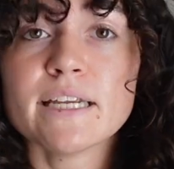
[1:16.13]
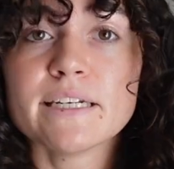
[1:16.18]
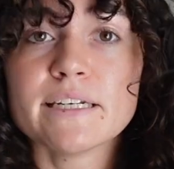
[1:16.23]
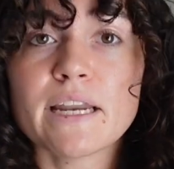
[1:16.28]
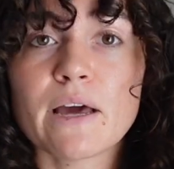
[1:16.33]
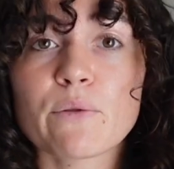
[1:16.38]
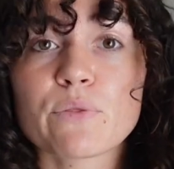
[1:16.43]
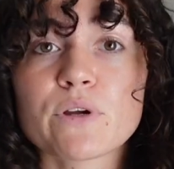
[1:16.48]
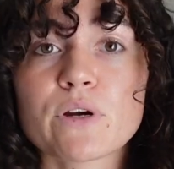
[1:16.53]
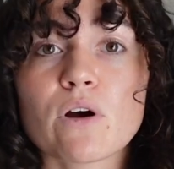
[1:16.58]

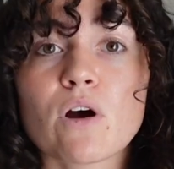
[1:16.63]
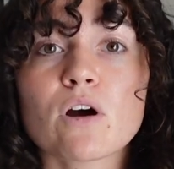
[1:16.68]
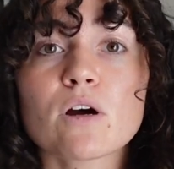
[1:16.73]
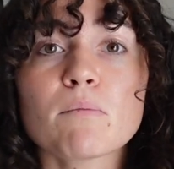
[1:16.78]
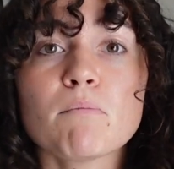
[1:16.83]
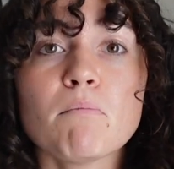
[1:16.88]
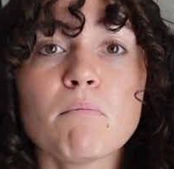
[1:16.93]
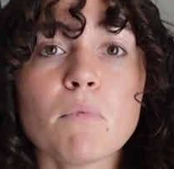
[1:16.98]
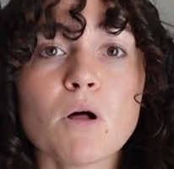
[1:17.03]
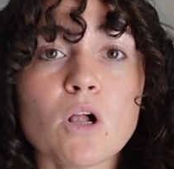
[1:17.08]
Now, there are
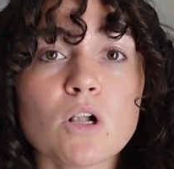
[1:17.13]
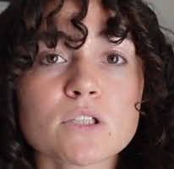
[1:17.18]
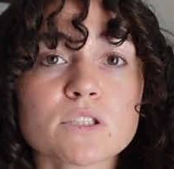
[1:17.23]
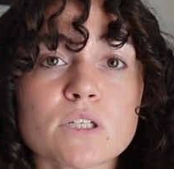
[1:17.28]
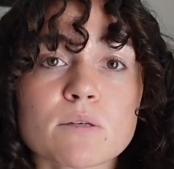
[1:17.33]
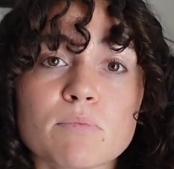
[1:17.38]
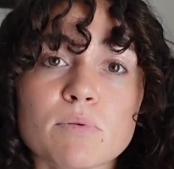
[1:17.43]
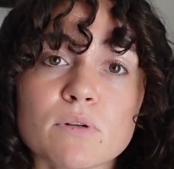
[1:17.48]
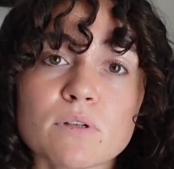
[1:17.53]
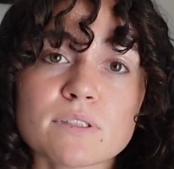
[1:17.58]

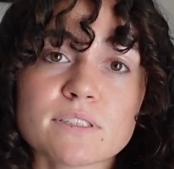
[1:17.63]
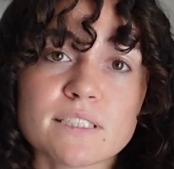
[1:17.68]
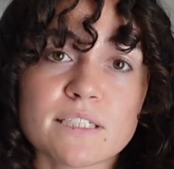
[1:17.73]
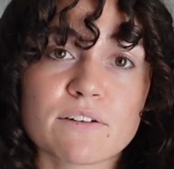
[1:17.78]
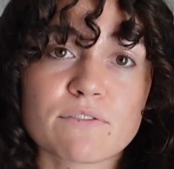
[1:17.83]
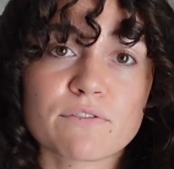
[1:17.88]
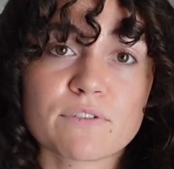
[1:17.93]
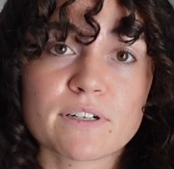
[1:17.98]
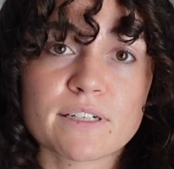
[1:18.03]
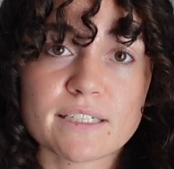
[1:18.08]
multiple
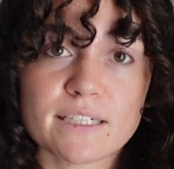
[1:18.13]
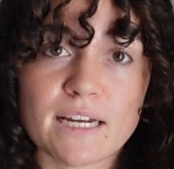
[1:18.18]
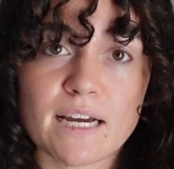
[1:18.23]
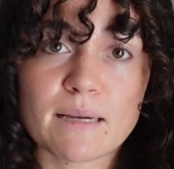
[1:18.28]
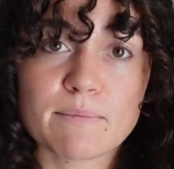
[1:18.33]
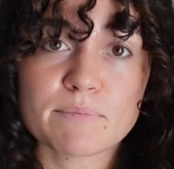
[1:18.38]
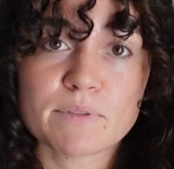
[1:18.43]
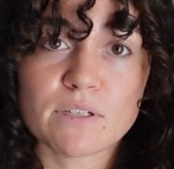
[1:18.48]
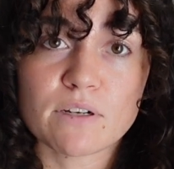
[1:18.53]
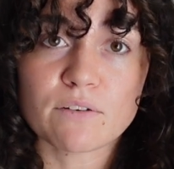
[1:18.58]
different
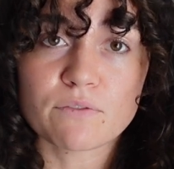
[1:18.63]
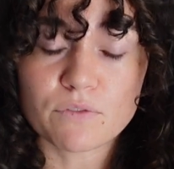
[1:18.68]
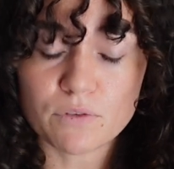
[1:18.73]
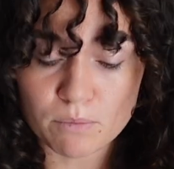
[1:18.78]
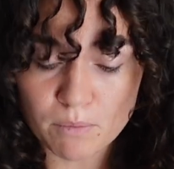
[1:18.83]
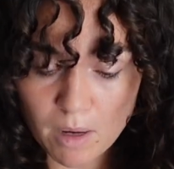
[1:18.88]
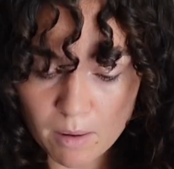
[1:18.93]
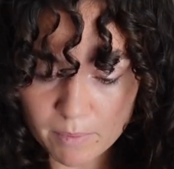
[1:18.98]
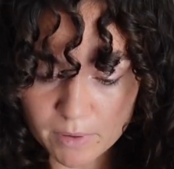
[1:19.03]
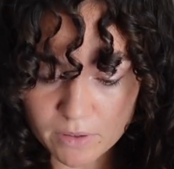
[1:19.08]
types of
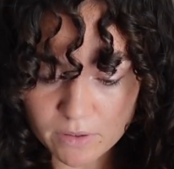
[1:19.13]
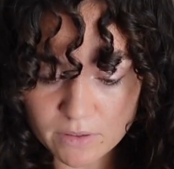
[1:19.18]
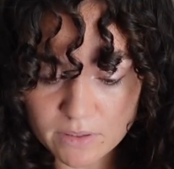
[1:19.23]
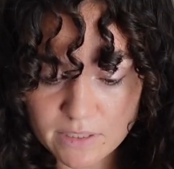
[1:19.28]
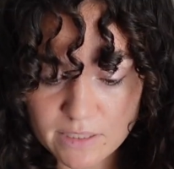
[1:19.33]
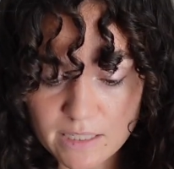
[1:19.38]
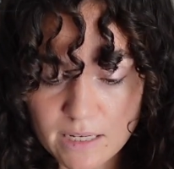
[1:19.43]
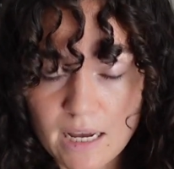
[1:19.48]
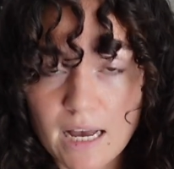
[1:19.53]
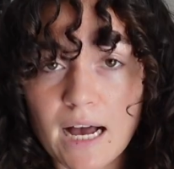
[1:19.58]

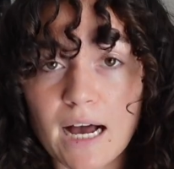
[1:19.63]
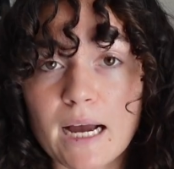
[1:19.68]
thermometers.